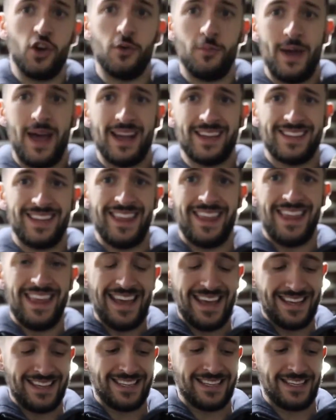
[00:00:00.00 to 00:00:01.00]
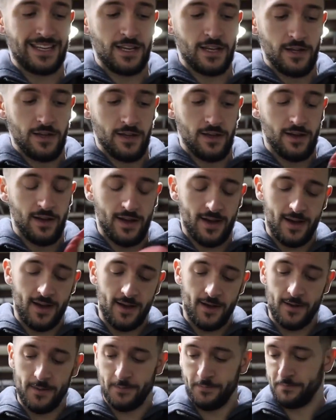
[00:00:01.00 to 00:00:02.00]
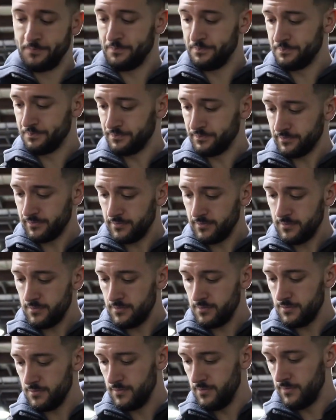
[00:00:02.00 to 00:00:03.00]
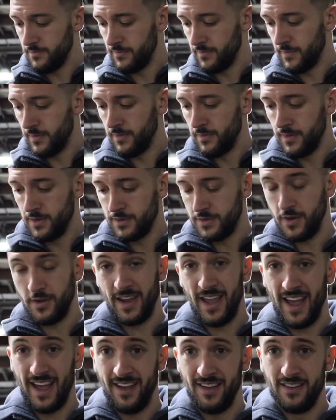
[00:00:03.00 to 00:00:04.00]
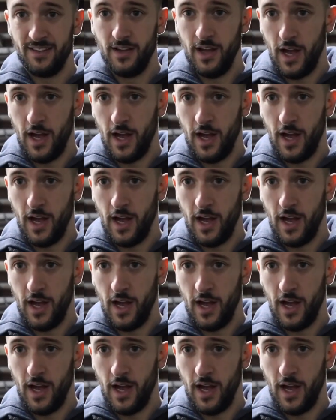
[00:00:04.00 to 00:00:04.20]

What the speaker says: go back to this. So yeah,